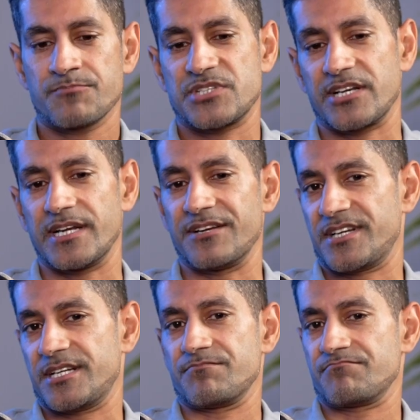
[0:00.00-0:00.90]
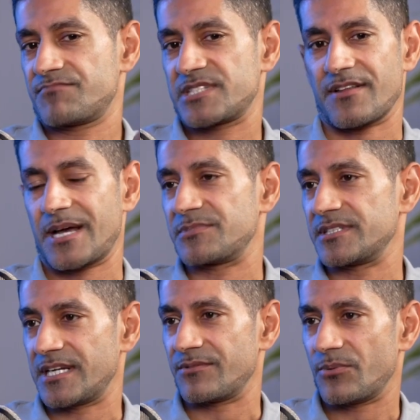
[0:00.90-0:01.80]
say you live in
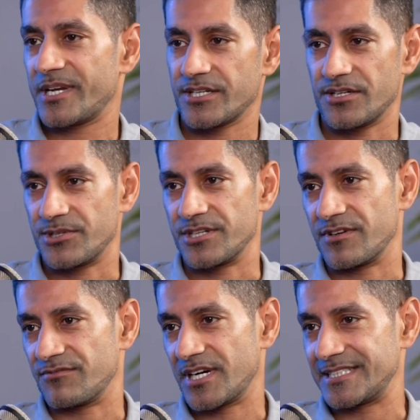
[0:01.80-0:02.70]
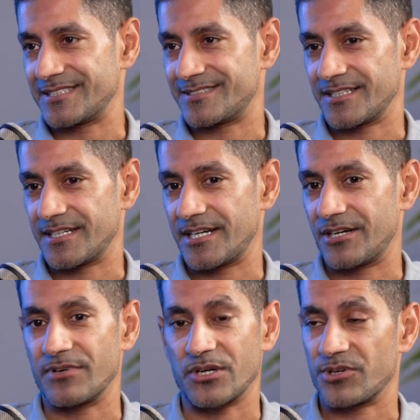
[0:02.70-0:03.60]
Southampton near where we do, and you've invited
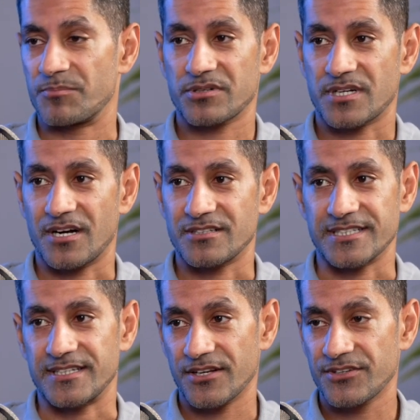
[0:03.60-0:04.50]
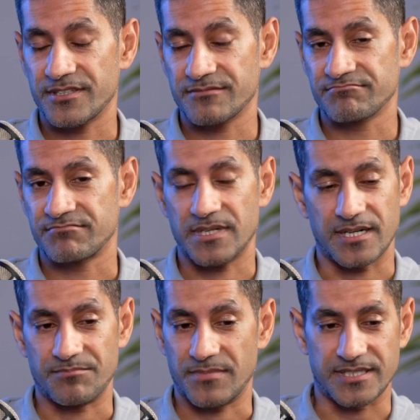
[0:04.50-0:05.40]
to record a podcast in London.
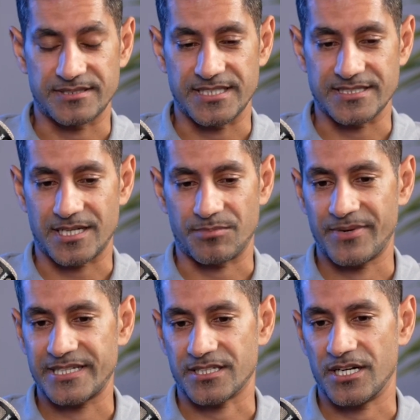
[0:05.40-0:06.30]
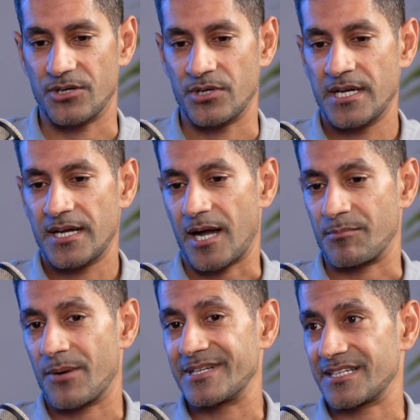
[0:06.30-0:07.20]
I did this a couple of weeks ago.
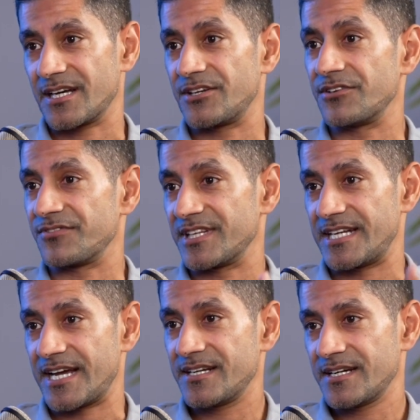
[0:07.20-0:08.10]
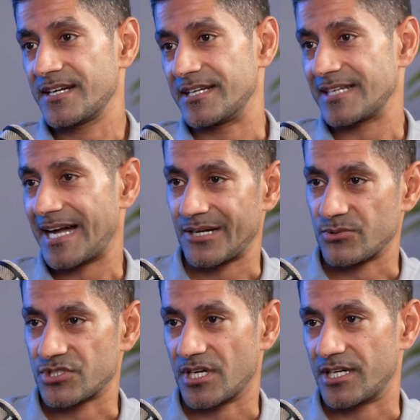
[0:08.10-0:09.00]
I'm going to London for the day. It's
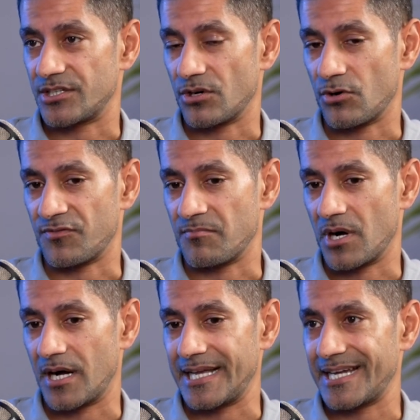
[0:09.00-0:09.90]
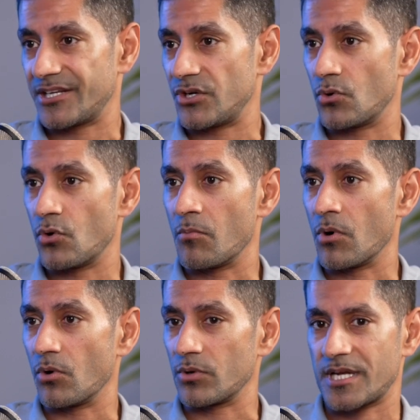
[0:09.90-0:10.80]
outside of my
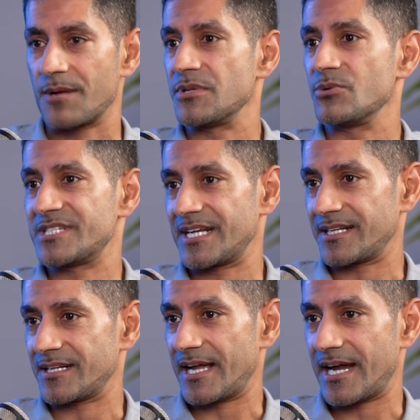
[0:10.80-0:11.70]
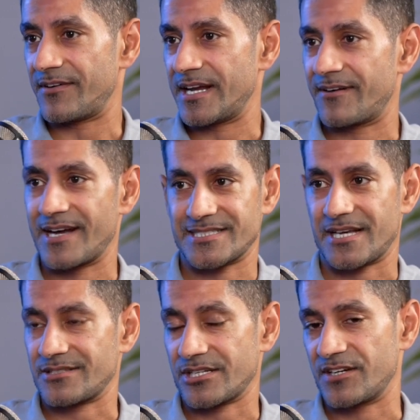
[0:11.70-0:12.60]
normal commuting area, it's
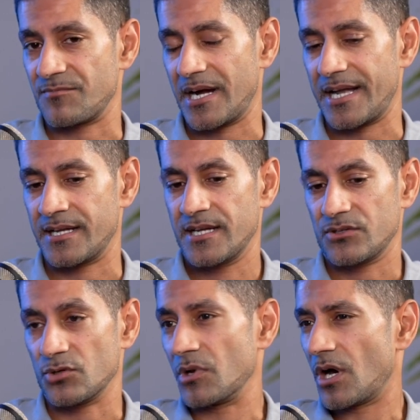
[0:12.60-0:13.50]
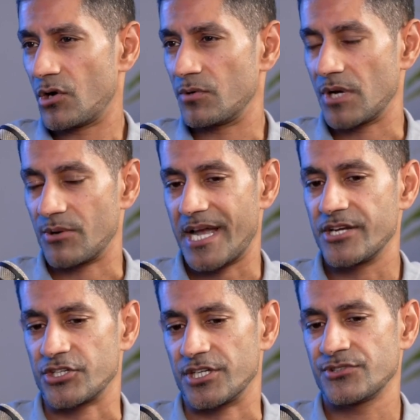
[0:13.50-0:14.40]
outside of my normal home
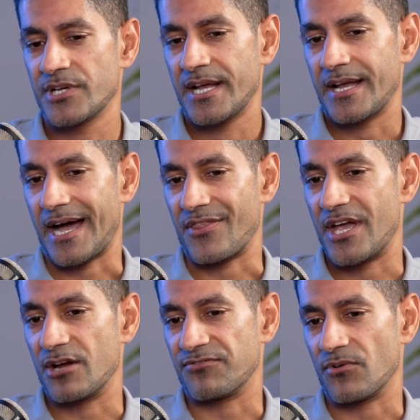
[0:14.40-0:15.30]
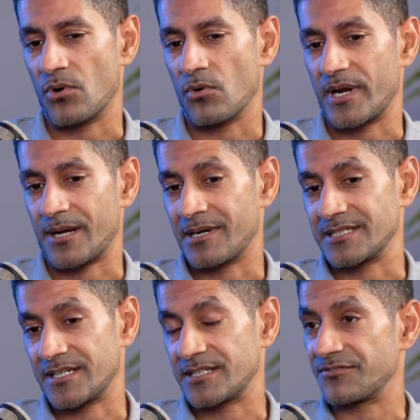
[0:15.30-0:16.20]
location. And therefore, when I'm going
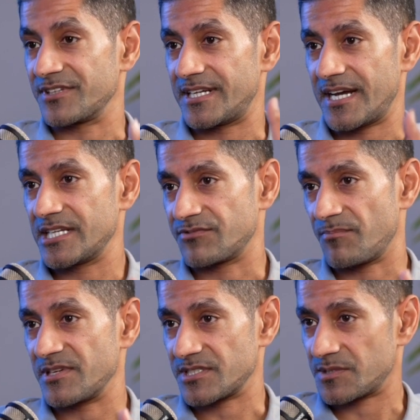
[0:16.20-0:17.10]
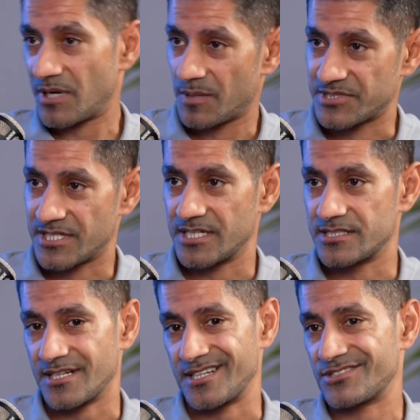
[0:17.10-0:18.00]
to London for the day, it's for business
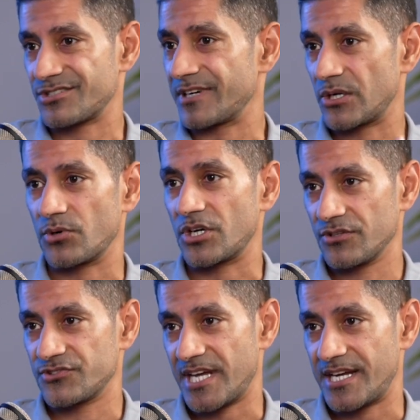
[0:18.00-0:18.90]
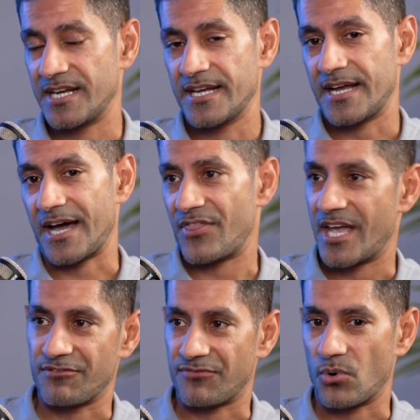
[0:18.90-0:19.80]
purposes, it's to record content, and
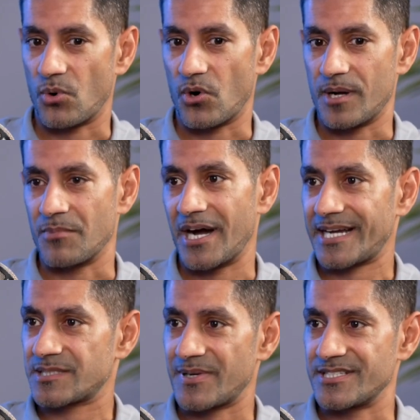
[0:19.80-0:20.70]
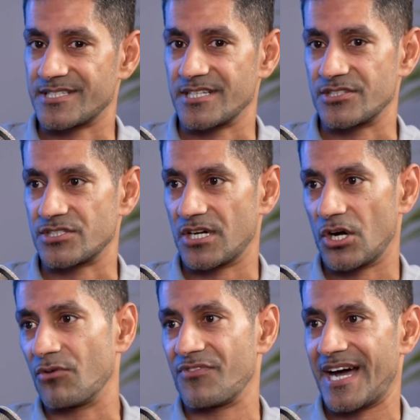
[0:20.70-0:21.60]
therefore my expenses
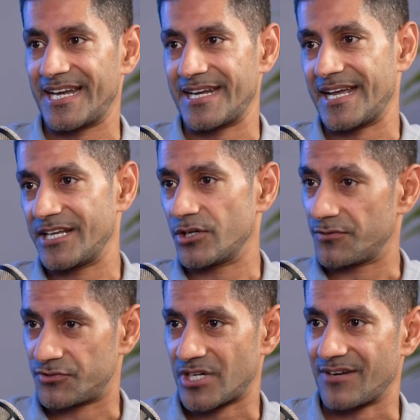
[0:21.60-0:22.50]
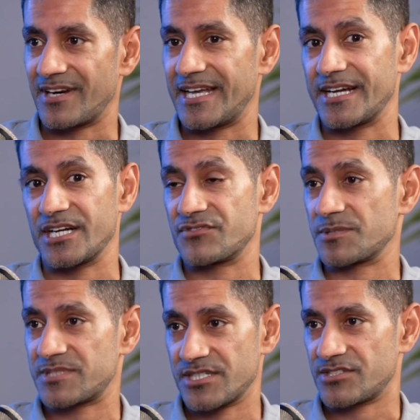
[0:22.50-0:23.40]
of that day of traveling and of
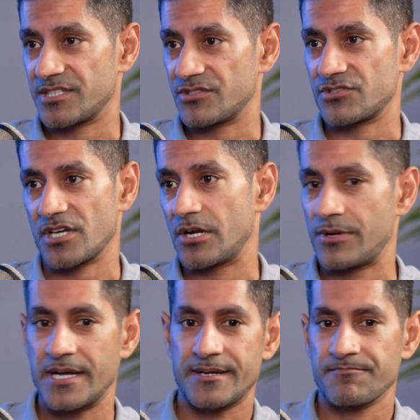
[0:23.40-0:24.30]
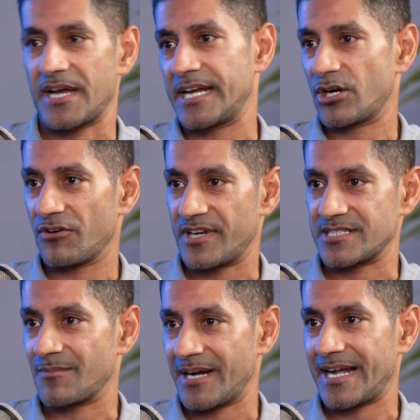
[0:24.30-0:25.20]
subsistence, so any coffees
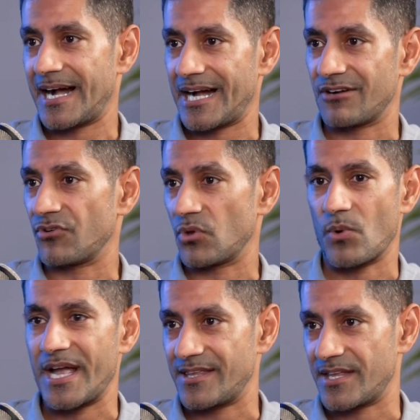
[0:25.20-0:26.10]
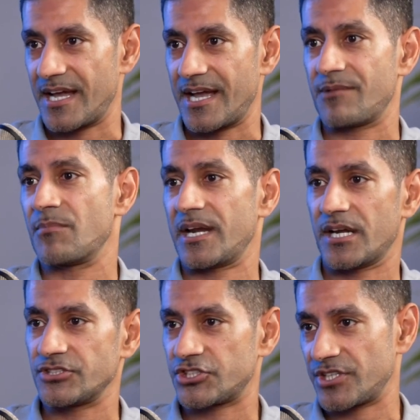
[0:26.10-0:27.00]
I might have on the way there, my
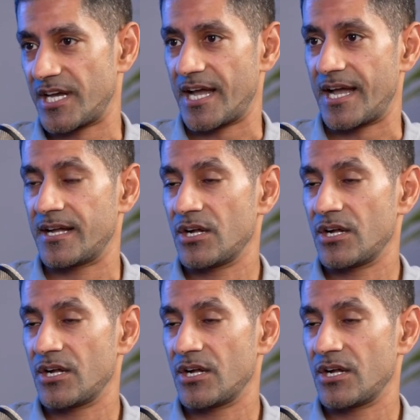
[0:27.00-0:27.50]
lunch there,